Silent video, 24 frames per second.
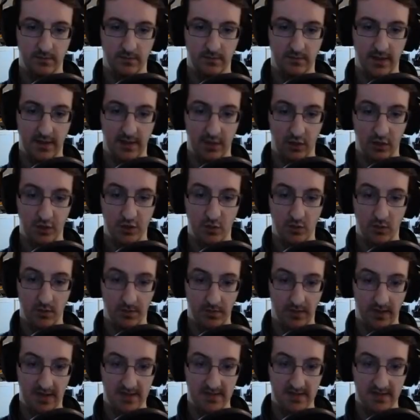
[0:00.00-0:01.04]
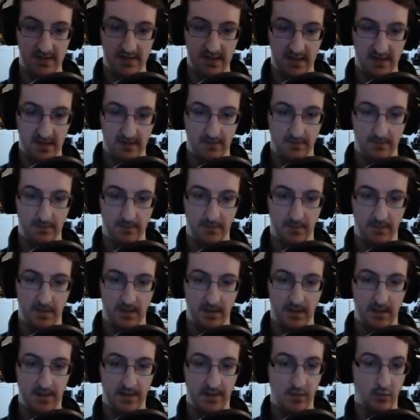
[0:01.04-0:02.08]
it locks you in place here,
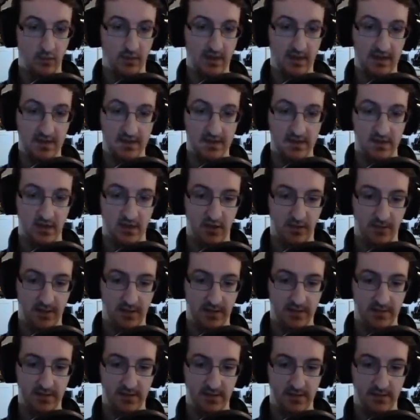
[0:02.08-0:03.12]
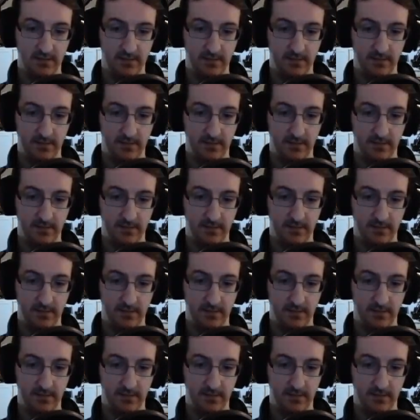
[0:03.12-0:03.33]
and it releases automatically.